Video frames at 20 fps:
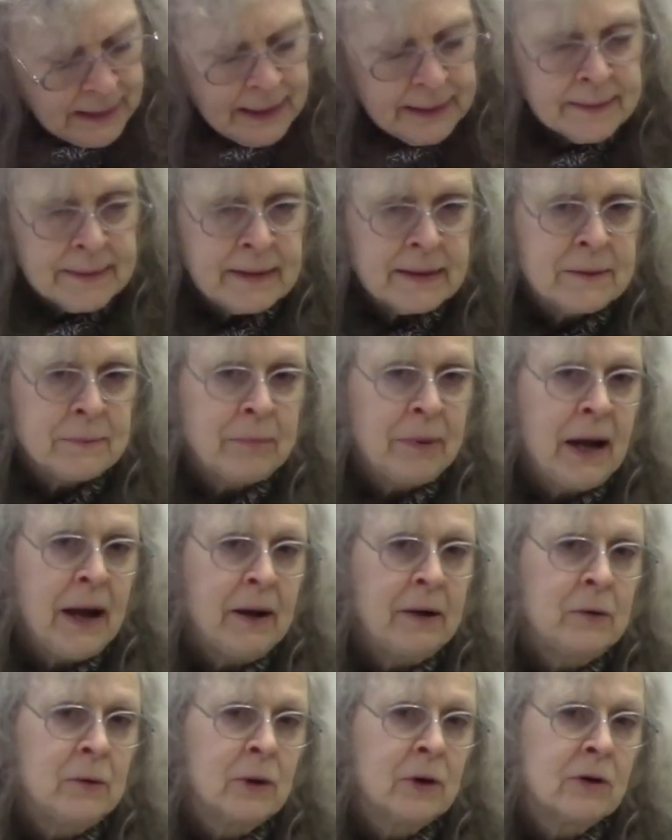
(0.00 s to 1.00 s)
And then
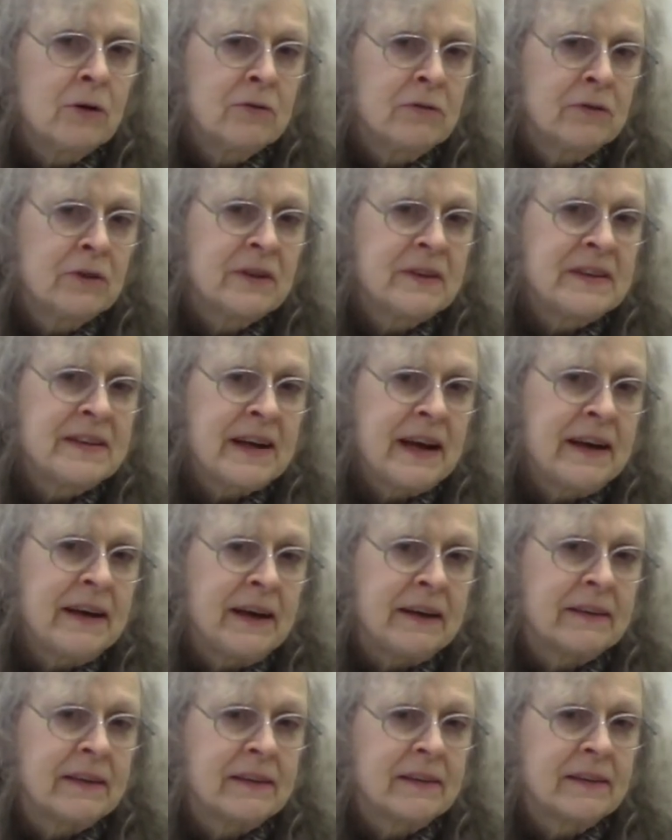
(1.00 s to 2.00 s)
power over
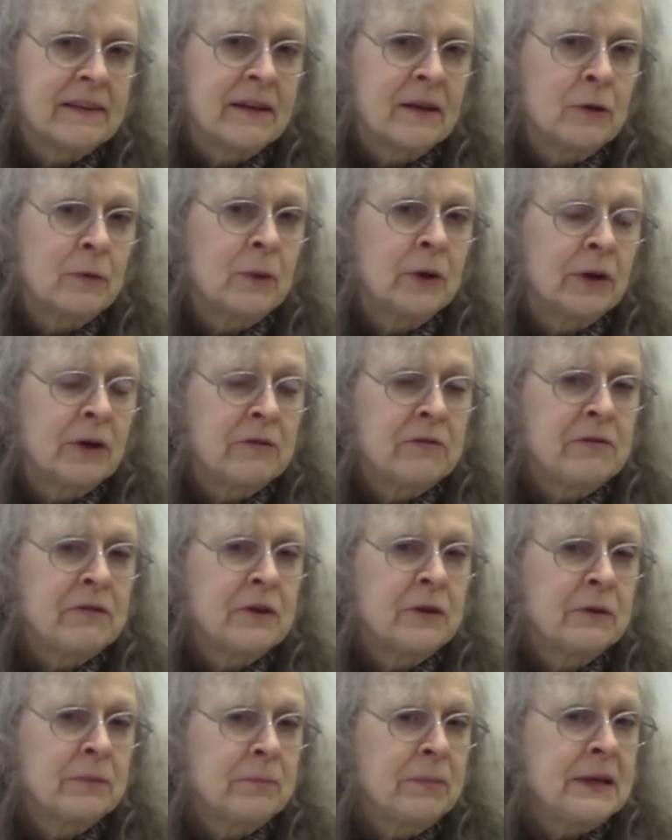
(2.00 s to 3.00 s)
death. There were a
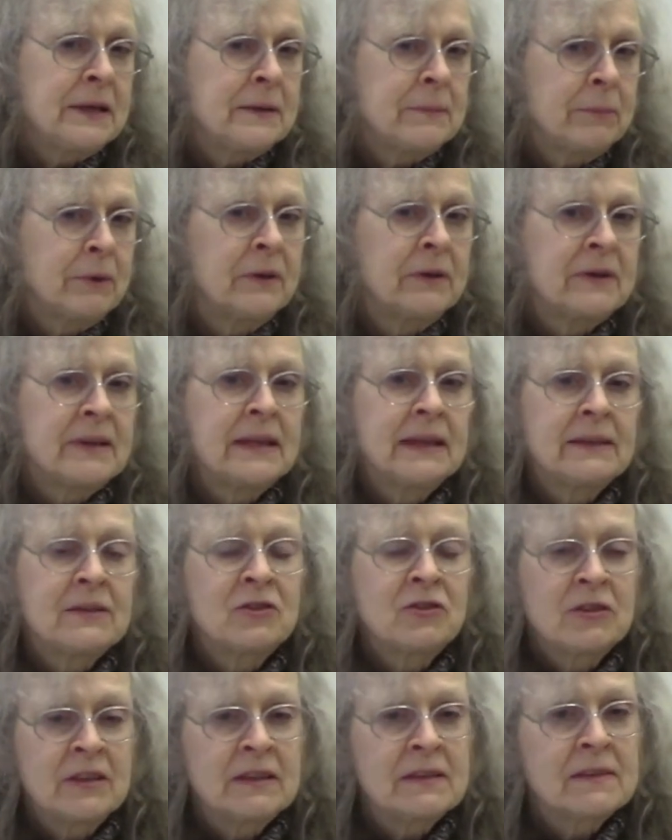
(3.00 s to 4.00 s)
few people that
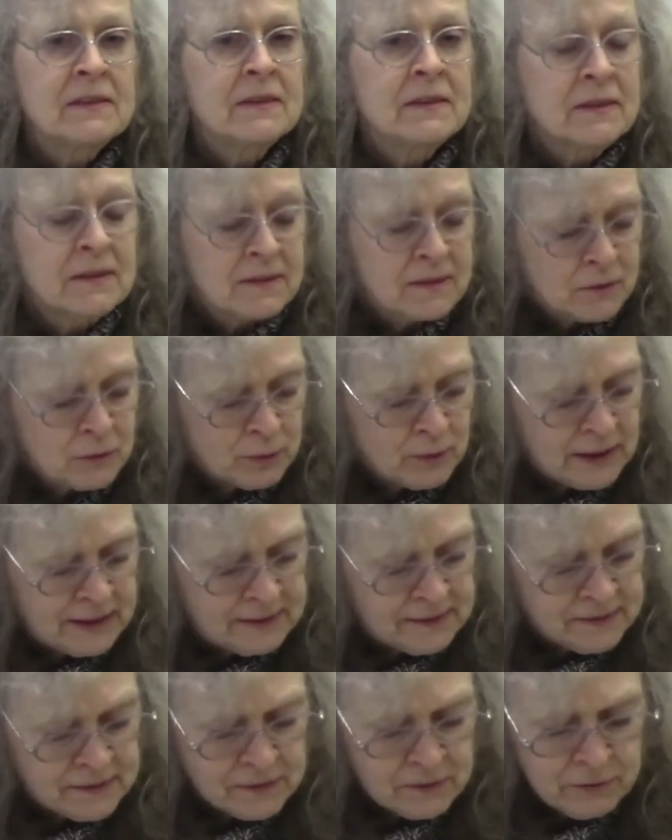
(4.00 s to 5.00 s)
Jesus
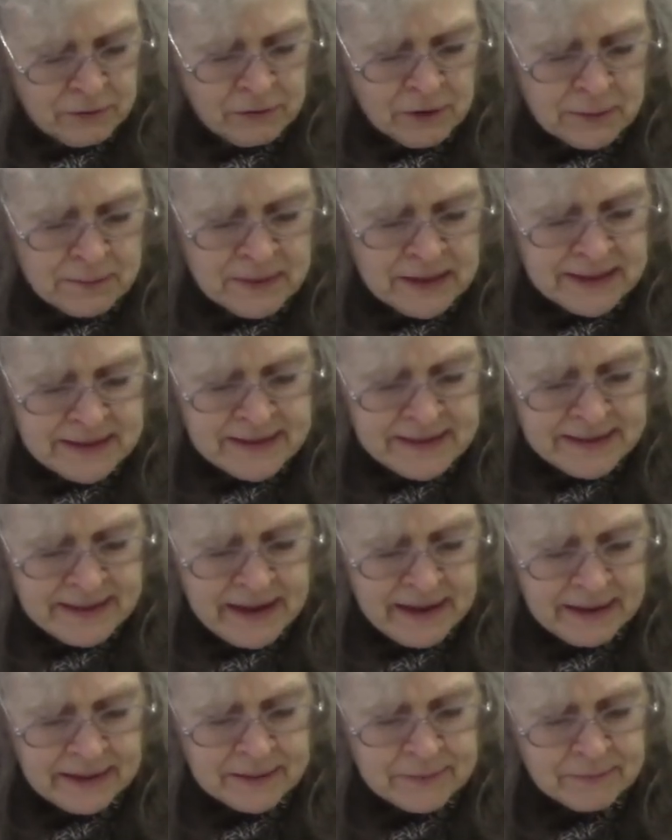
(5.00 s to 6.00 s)
raised from the
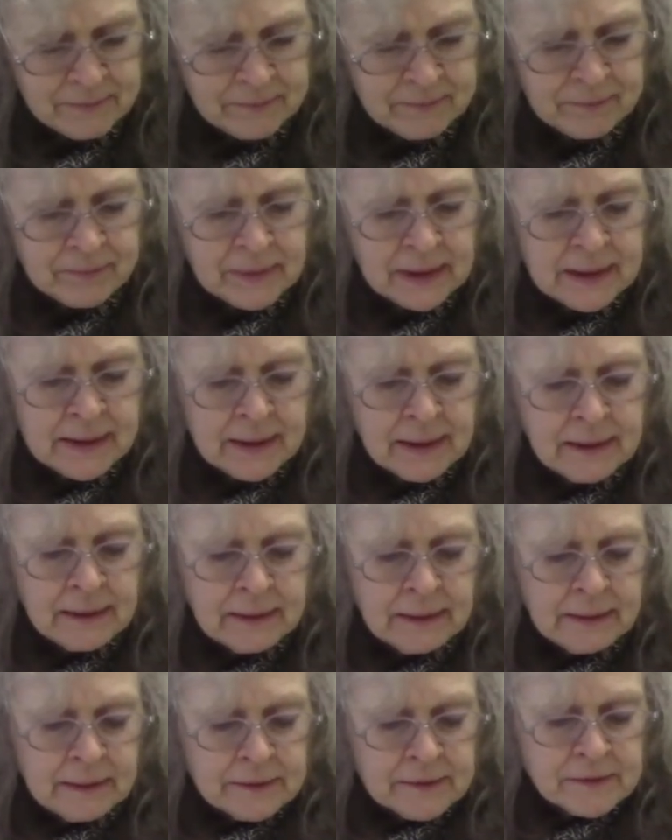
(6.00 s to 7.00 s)
dead.
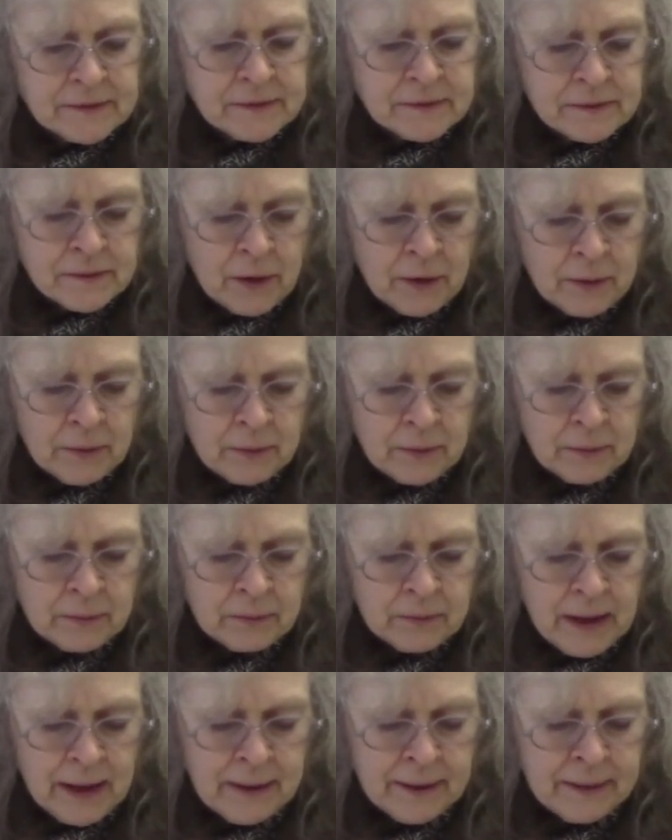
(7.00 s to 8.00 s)
So
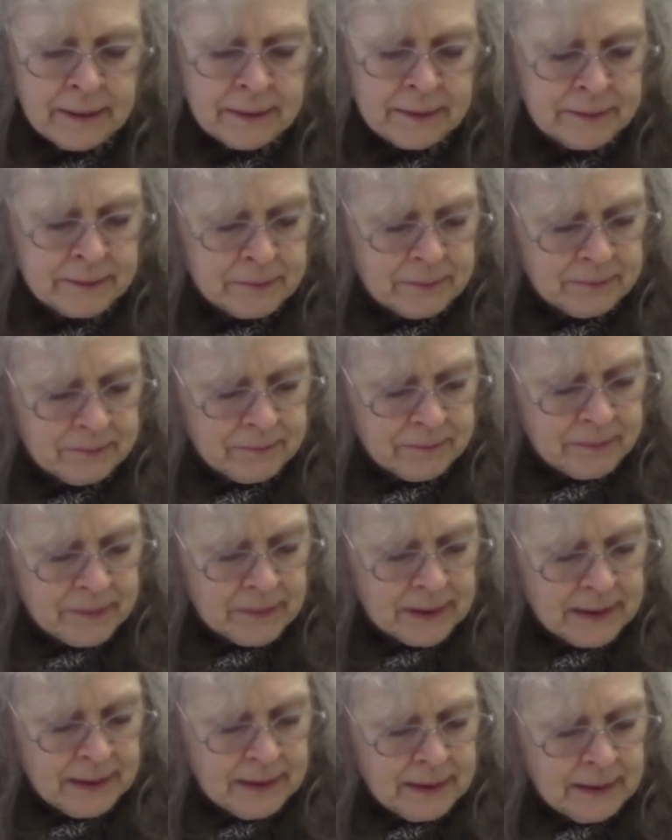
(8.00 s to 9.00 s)

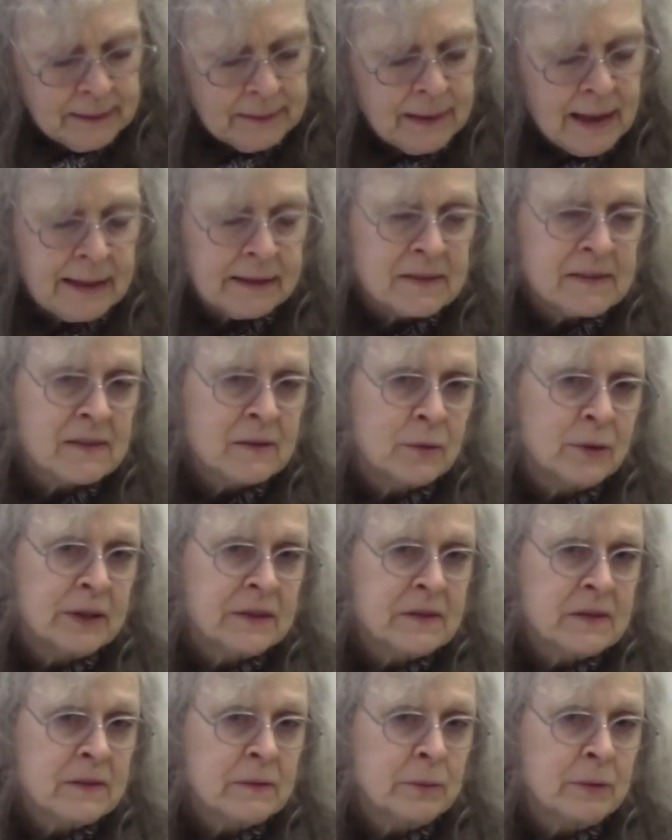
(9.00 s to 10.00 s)

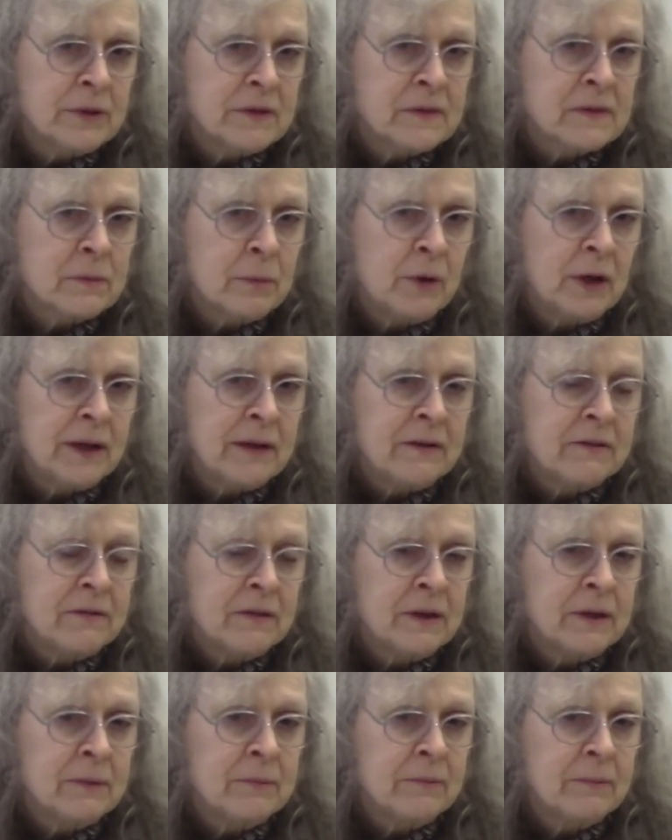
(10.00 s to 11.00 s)
Lazarus was one of
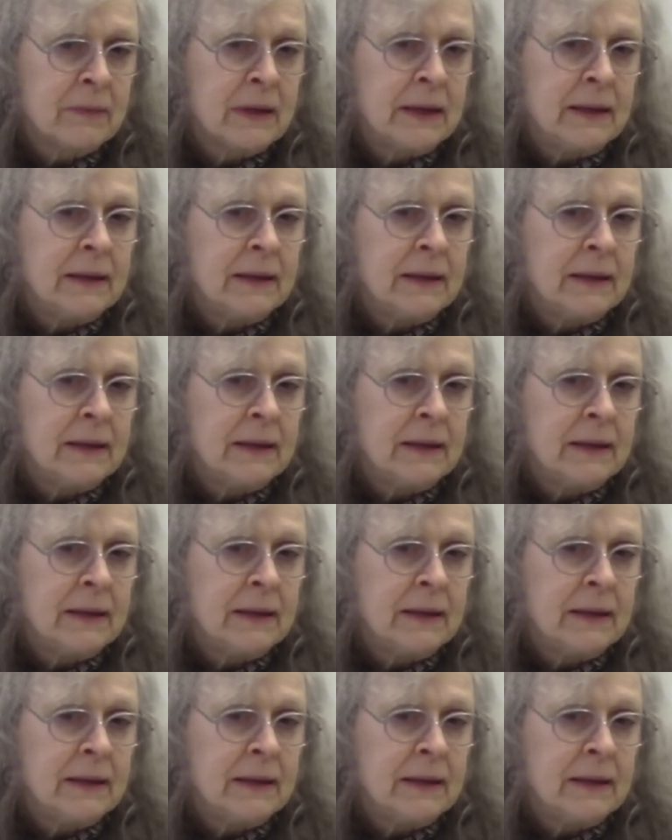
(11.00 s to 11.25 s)
them.